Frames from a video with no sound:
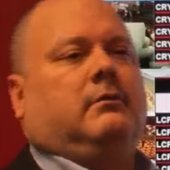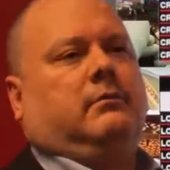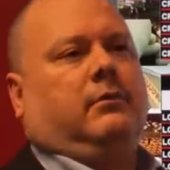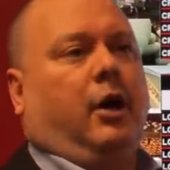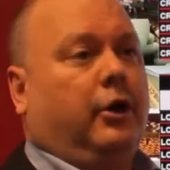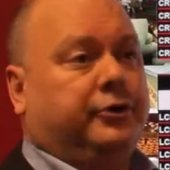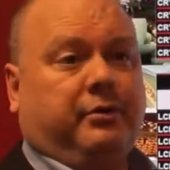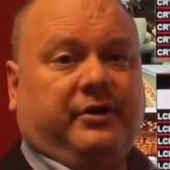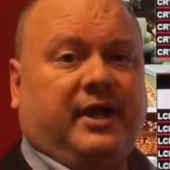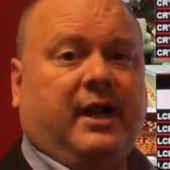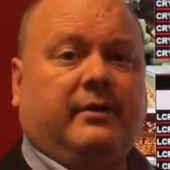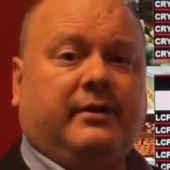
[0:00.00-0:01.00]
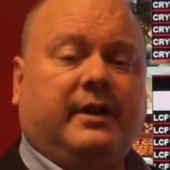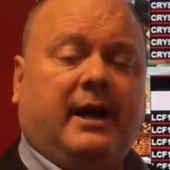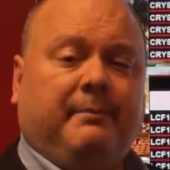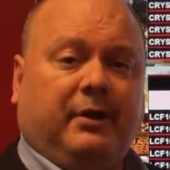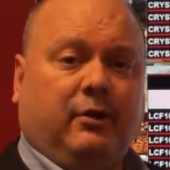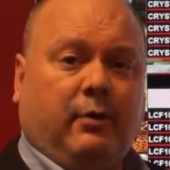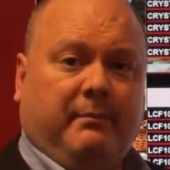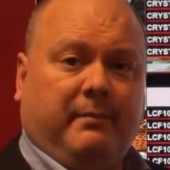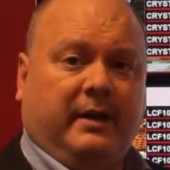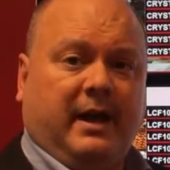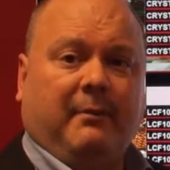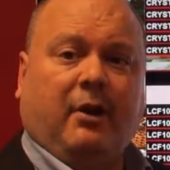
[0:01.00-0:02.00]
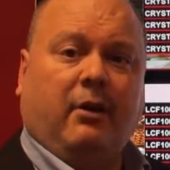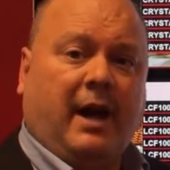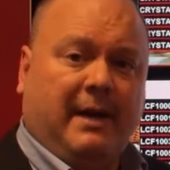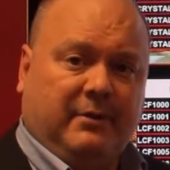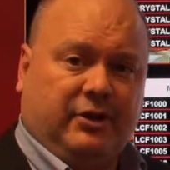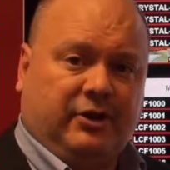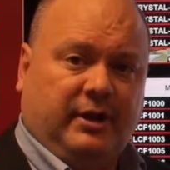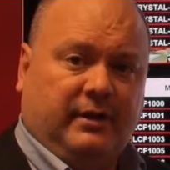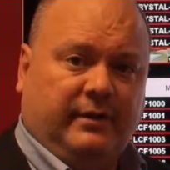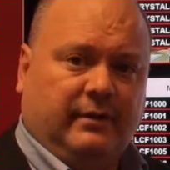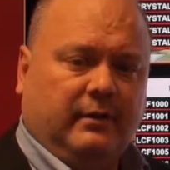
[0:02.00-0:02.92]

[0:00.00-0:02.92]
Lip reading: ultrasound type equipment, MRI machines,